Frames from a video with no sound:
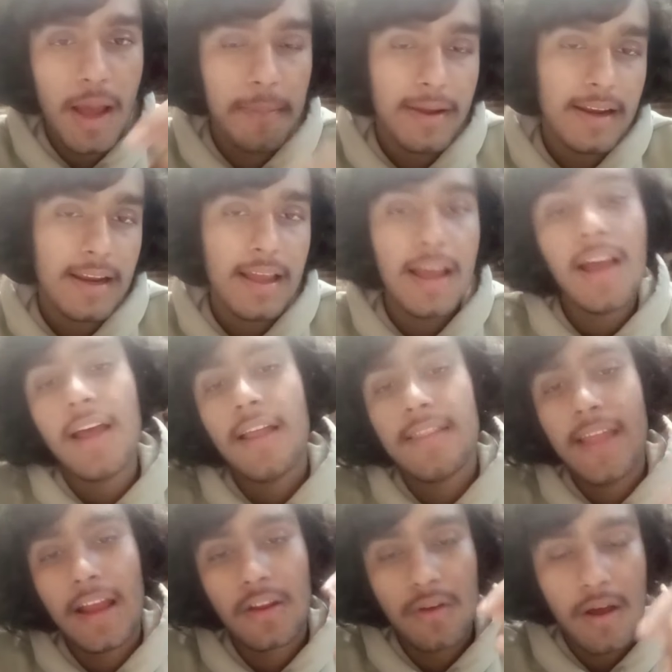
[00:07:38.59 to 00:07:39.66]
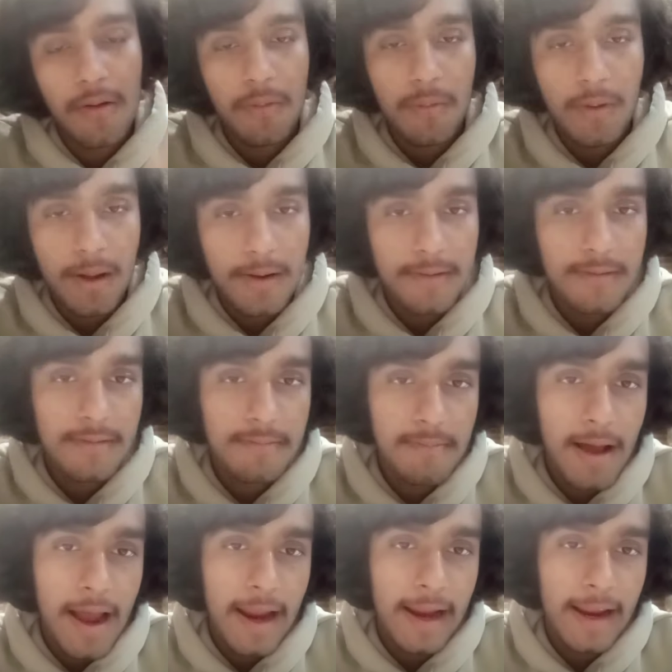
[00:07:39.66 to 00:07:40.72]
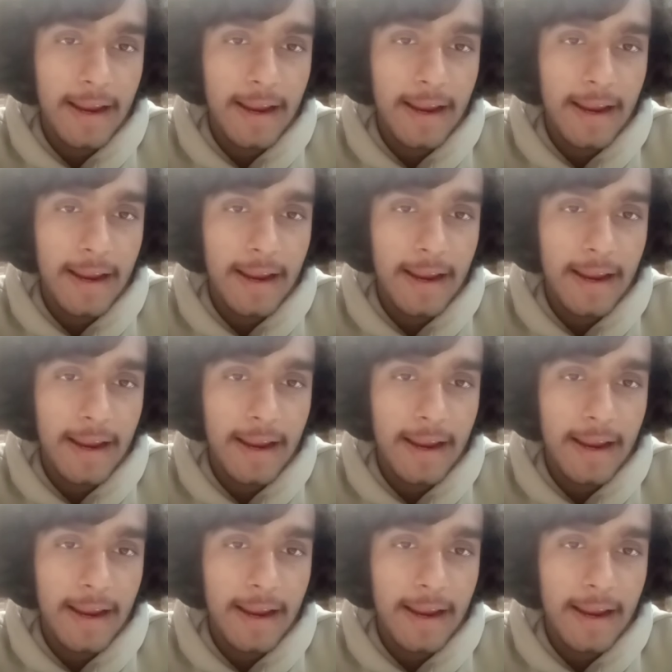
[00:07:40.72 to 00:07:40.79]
I mean. Thank you everyone. Bye.